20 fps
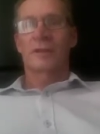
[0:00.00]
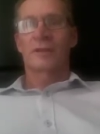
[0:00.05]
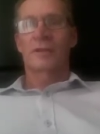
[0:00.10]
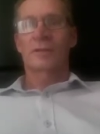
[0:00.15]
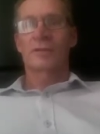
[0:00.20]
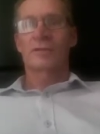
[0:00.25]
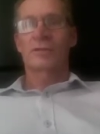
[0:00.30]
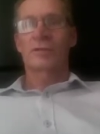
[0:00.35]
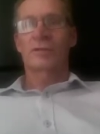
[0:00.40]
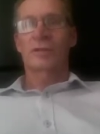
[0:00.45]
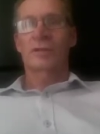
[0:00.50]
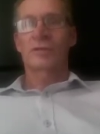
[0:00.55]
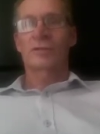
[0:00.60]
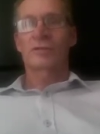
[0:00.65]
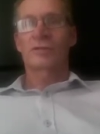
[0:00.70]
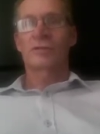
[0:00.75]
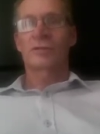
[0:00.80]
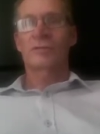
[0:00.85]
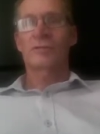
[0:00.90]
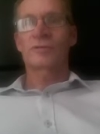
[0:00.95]
The, uh, the
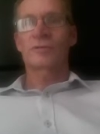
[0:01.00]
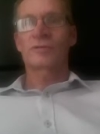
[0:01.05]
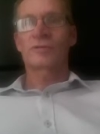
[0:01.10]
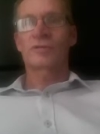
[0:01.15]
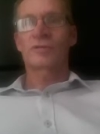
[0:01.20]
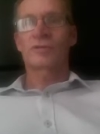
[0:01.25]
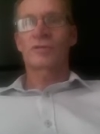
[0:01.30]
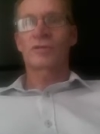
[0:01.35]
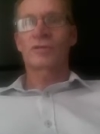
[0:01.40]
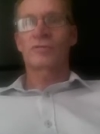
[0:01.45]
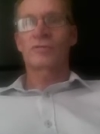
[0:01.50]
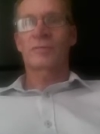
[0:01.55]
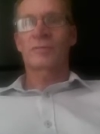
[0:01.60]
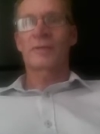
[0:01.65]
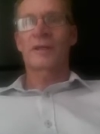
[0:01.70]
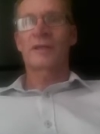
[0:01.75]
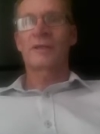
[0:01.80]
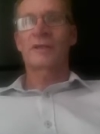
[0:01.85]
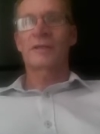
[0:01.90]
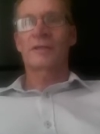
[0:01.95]
service would start from
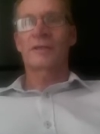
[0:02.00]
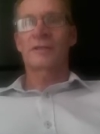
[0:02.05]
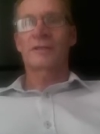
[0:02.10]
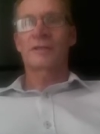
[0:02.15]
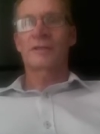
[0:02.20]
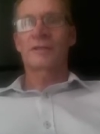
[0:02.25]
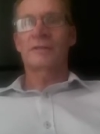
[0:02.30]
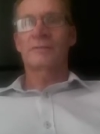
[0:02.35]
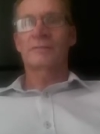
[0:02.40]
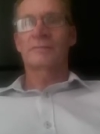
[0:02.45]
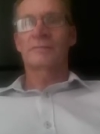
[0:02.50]
8.30